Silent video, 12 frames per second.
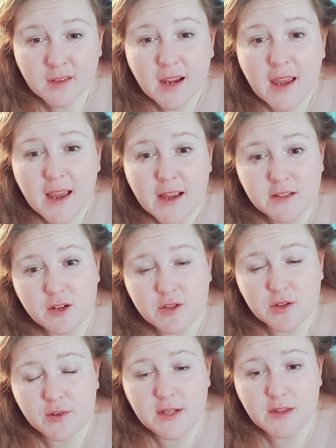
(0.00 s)
It's also
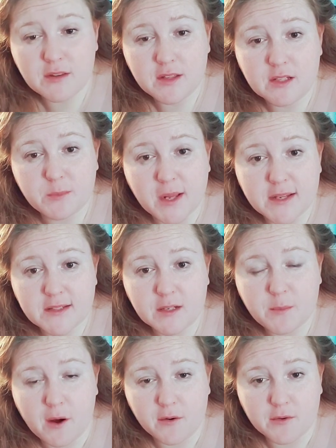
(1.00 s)
great that these plastic
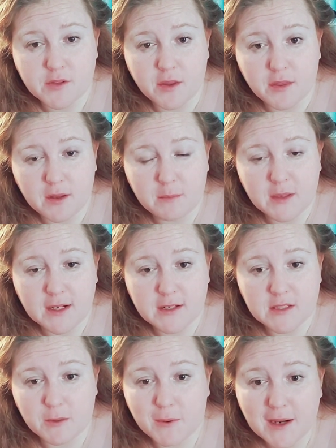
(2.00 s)
bottles are thin
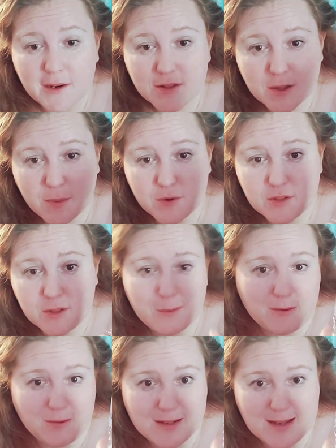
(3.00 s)
because we are supposed to be
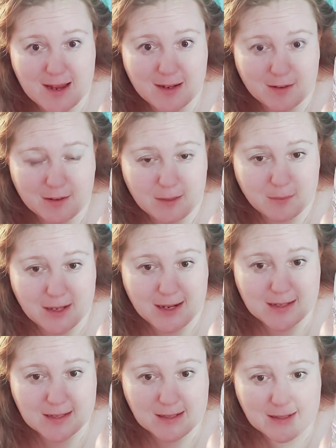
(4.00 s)
recycling
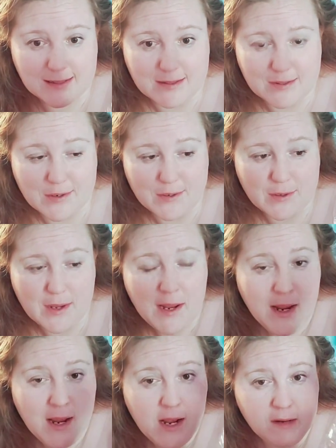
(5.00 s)
plastic. So
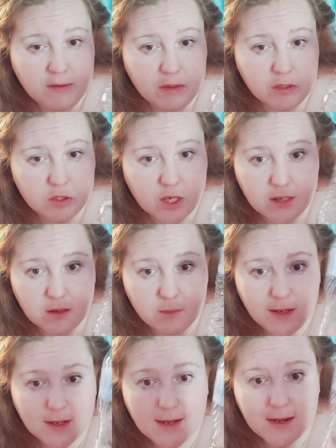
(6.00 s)
they try to
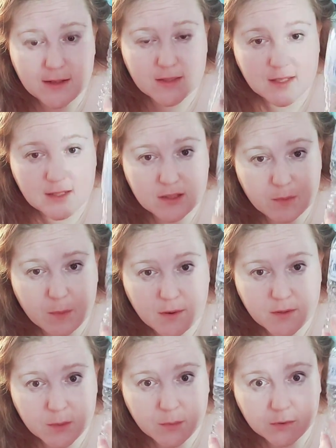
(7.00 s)
make it as thin as
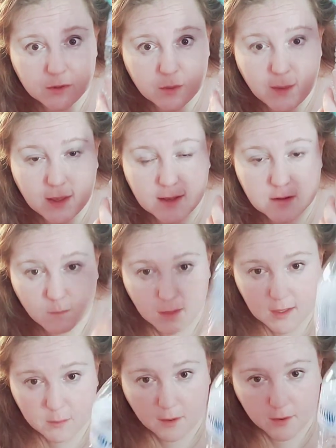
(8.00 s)
possible to make as
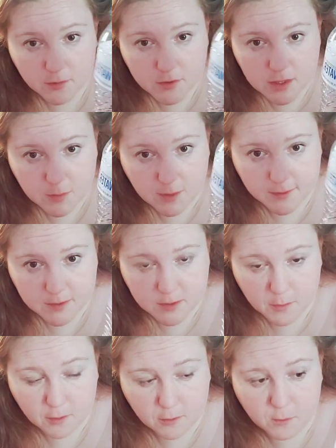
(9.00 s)
many bottles as
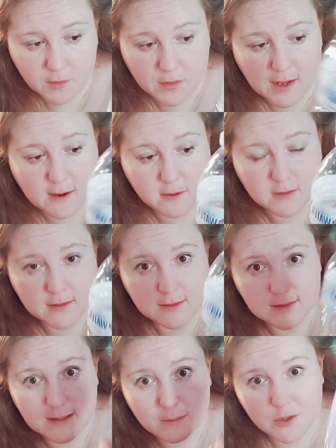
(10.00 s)
possible without
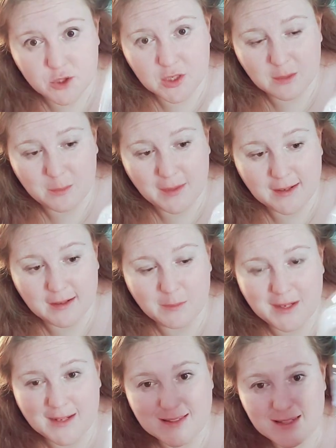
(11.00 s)
damaging the planet,
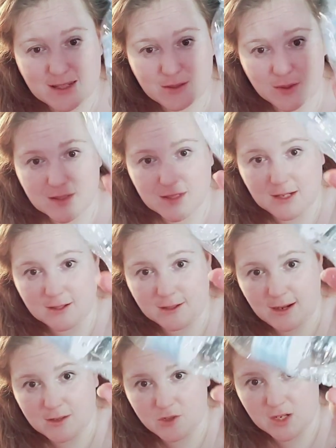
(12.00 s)
because these ones here,
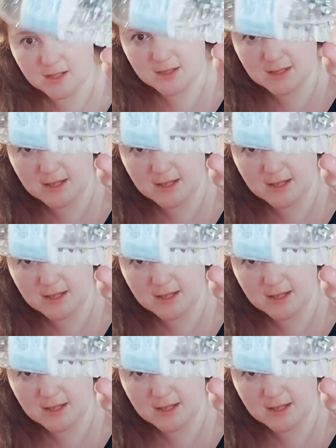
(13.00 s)
as you can see,